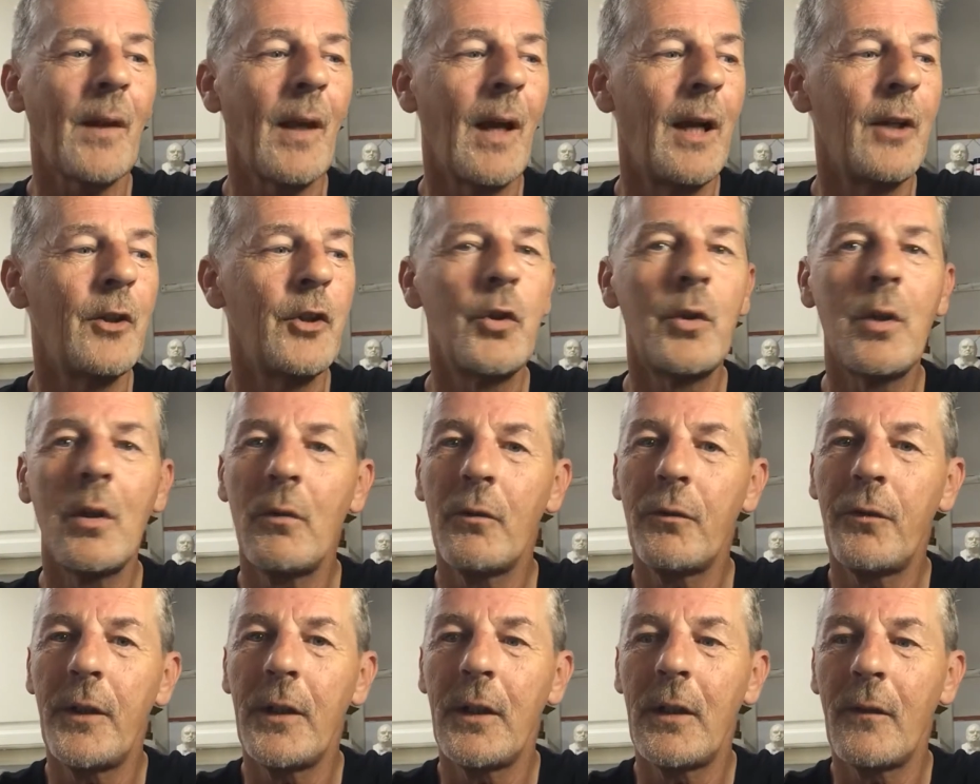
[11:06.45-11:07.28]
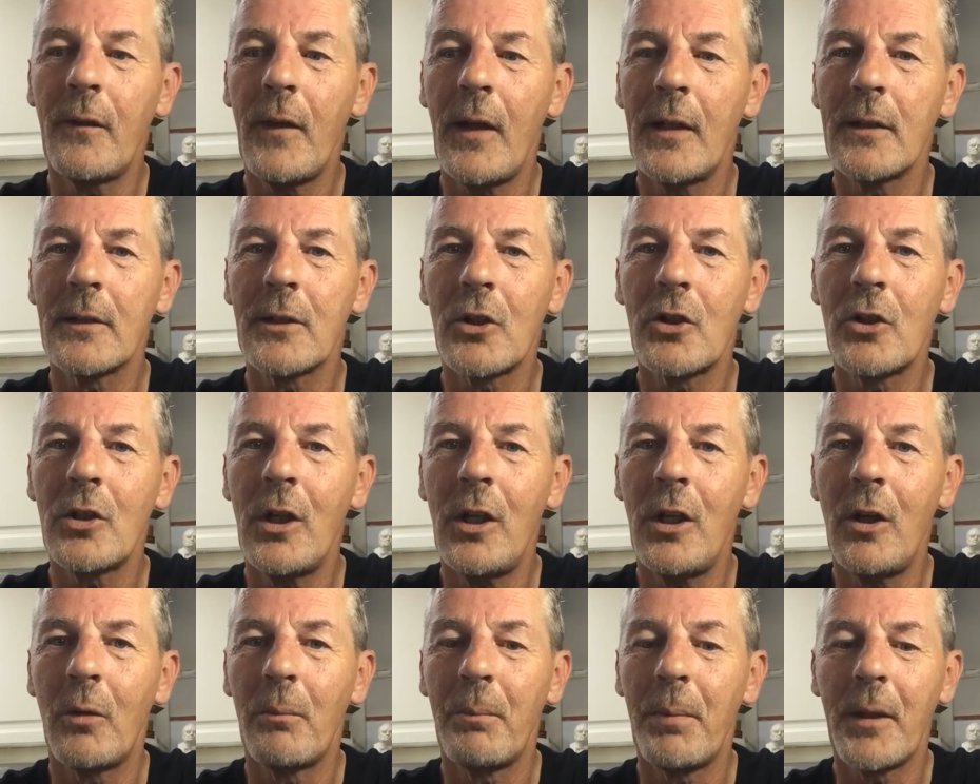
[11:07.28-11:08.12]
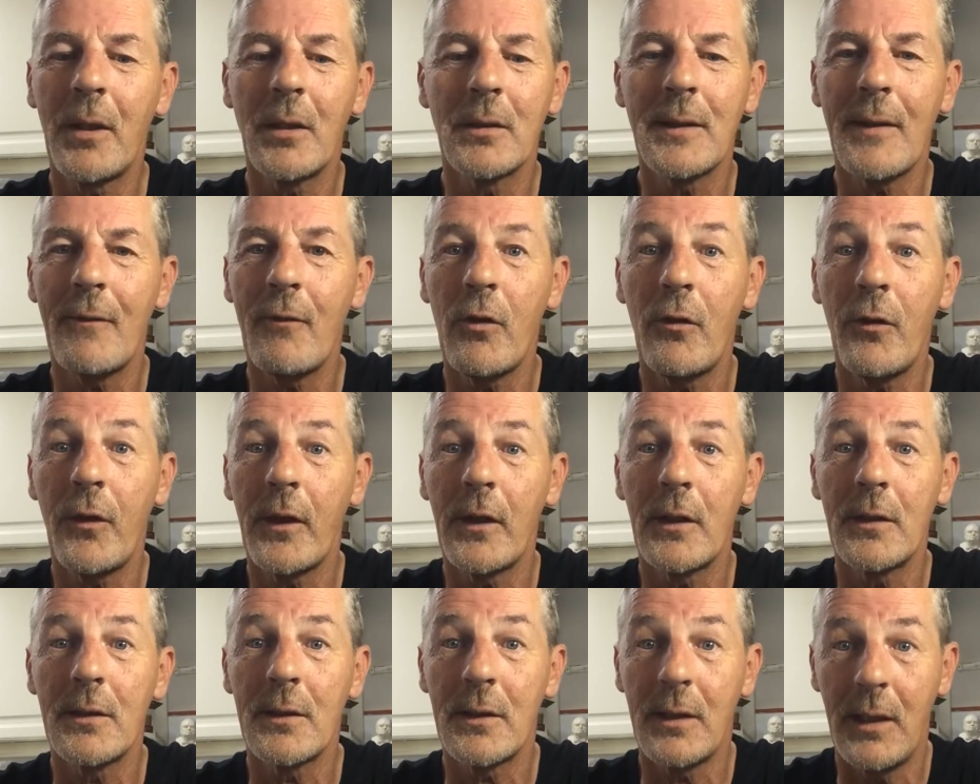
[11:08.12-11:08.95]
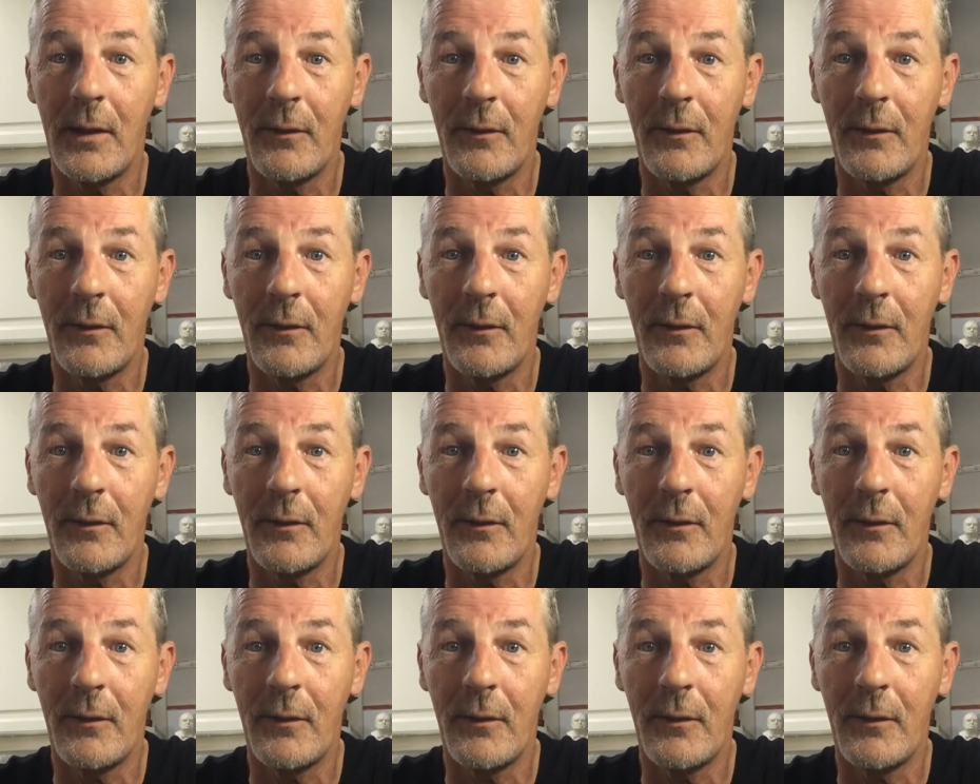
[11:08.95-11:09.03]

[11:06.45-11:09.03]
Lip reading: And you don't think of that as a child because everything is